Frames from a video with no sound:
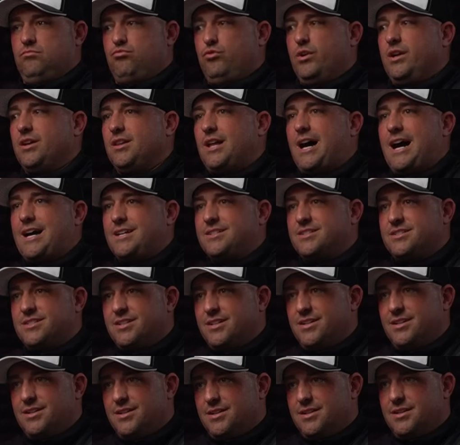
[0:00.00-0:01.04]

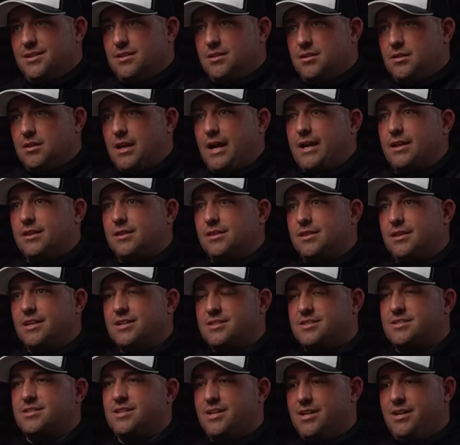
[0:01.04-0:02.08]
realized like
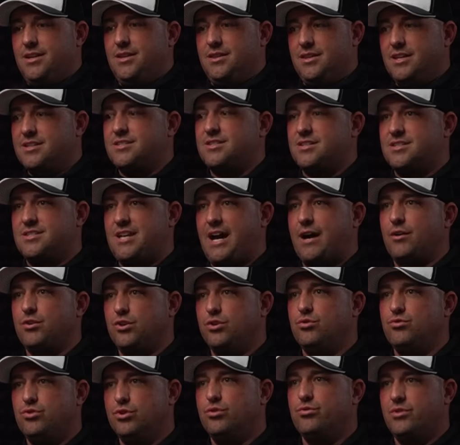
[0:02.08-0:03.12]
this this is how
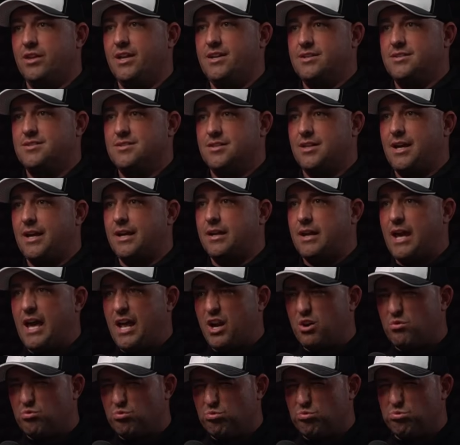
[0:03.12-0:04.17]
you do this like
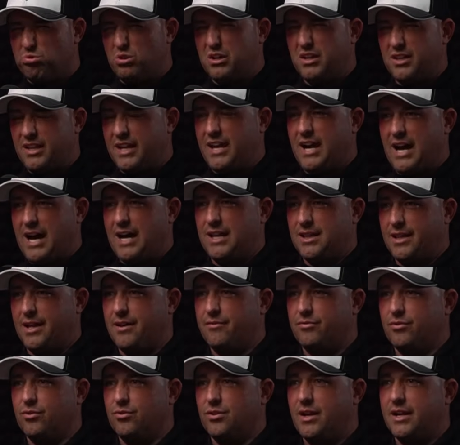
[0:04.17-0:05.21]
at a really high
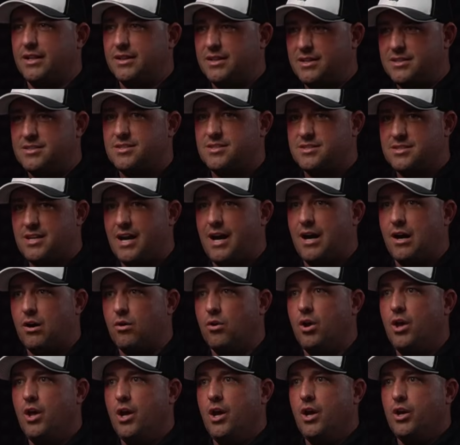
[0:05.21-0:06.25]
level like this is
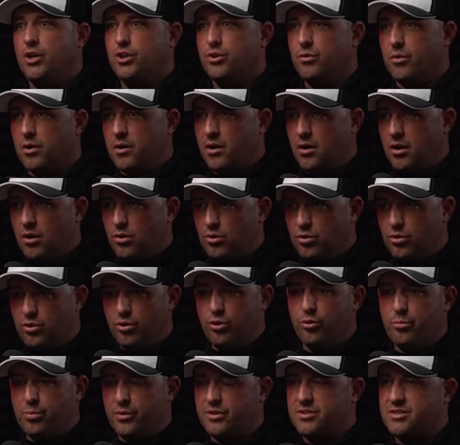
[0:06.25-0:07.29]
how you are
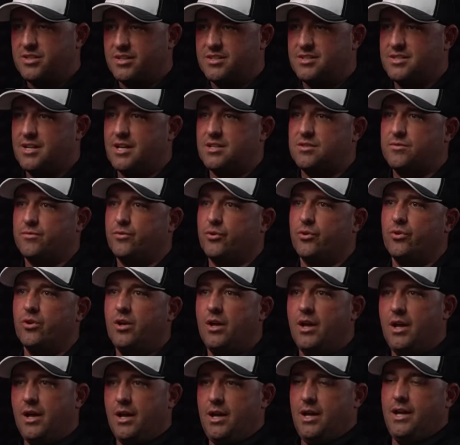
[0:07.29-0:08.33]
uber
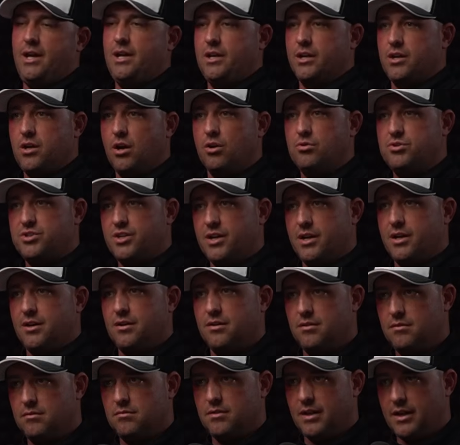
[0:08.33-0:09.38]
successful in
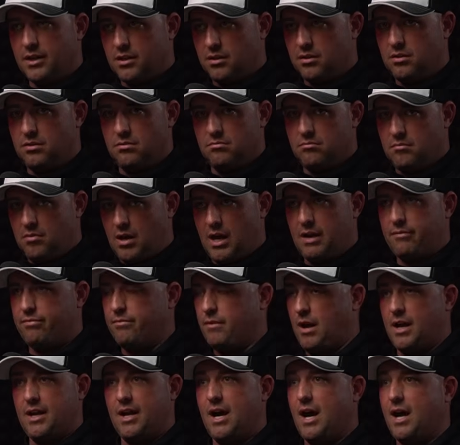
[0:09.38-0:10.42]
coaching like i
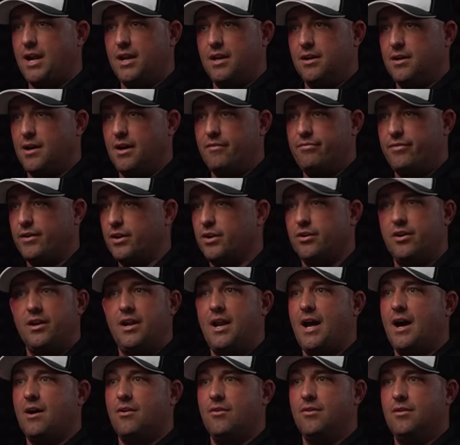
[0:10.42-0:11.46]
i got it i figured
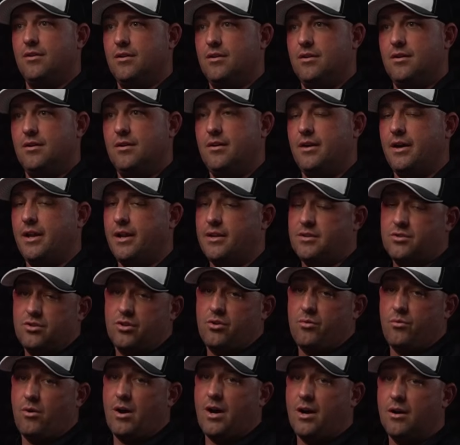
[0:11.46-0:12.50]
it out and it
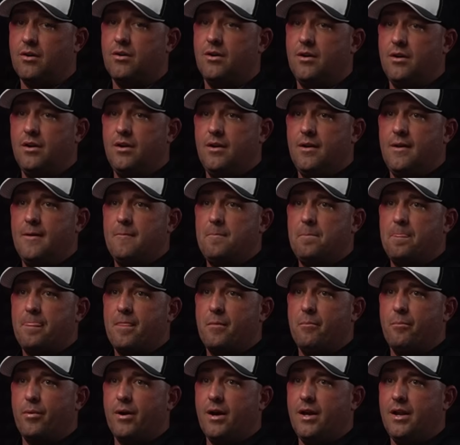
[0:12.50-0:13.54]
took a while
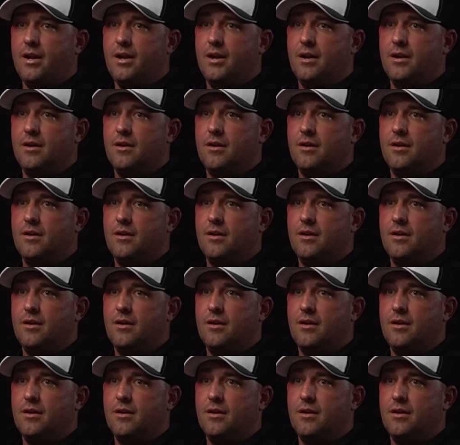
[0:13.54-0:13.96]
but